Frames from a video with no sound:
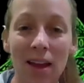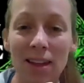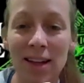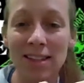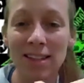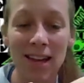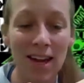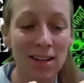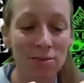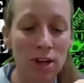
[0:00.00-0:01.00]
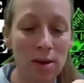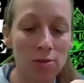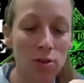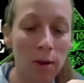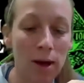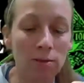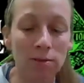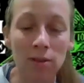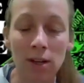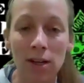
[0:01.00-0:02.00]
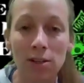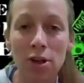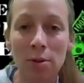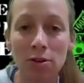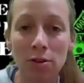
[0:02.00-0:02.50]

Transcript: That's the end of chapter 12. Chapter